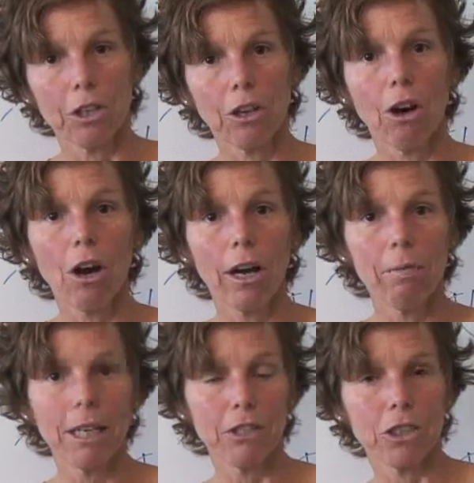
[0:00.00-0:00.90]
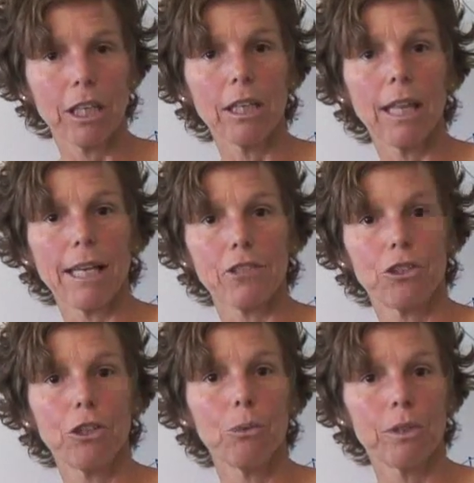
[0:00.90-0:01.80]
the CAR MHC class
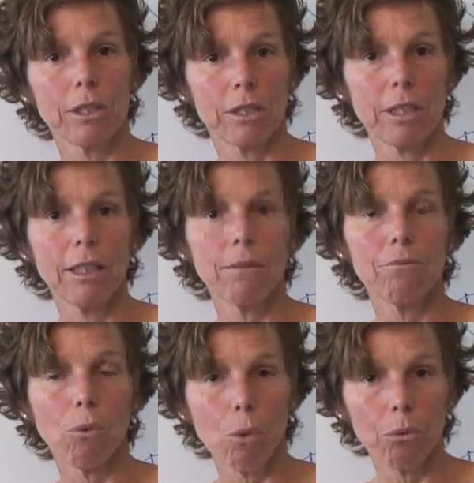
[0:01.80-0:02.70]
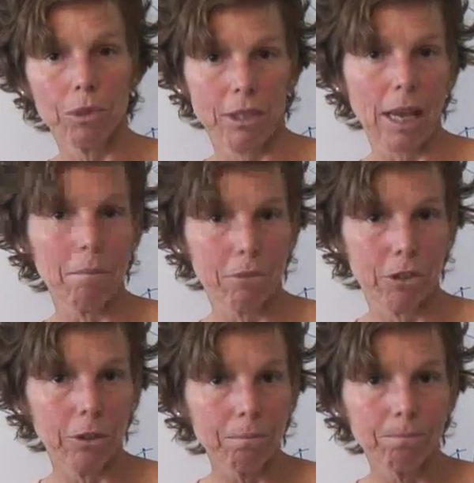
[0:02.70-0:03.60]
2 with the CD4
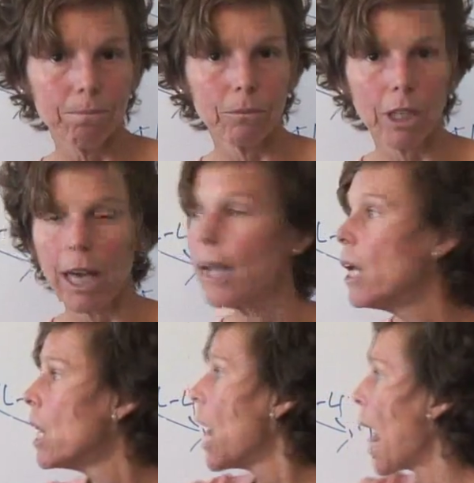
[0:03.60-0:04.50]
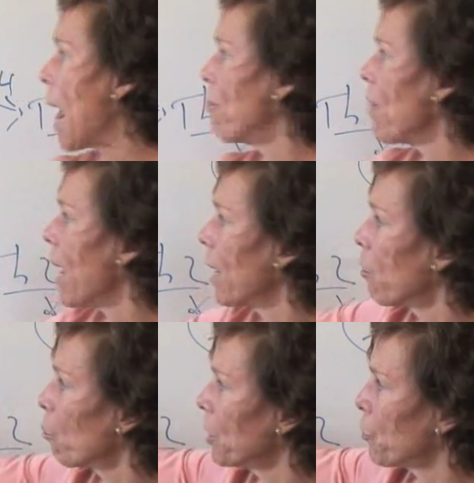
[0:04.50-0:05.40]
receptor, okay, and
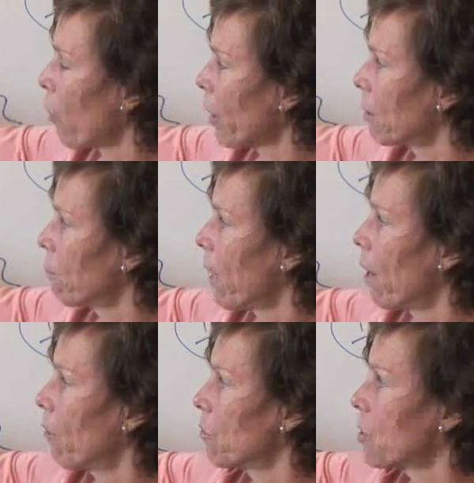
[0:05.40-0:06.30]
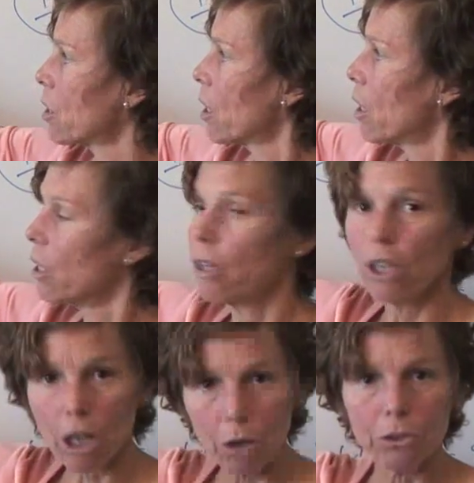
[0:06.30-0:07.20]
then we talked about the
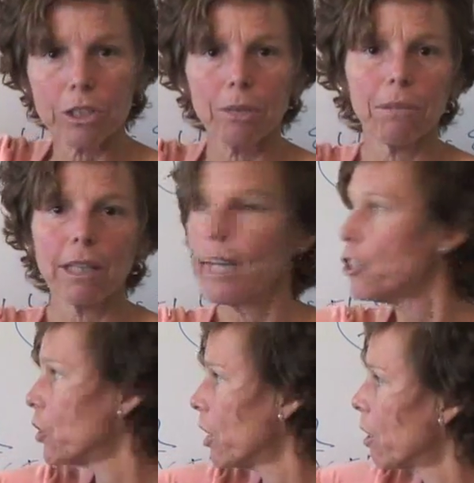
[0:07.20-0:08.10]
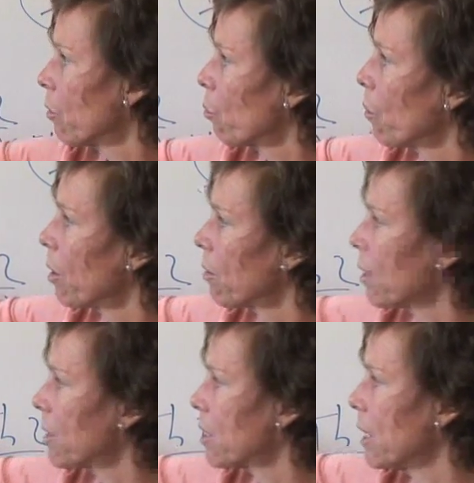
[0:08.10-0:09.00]
co-stimulation with
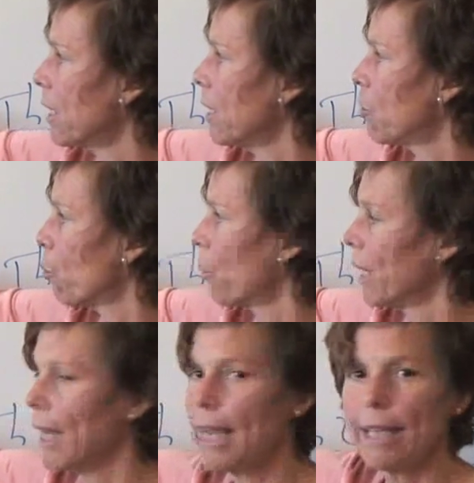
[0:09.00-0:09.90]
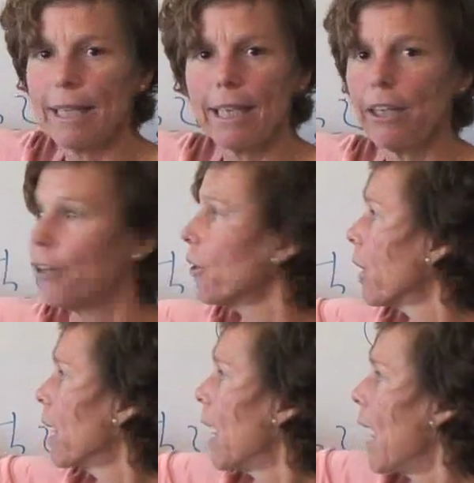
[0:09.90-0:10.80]
CD28 here
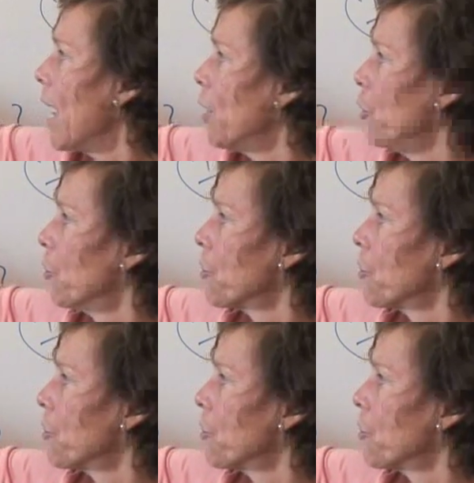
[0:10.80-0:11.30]
and your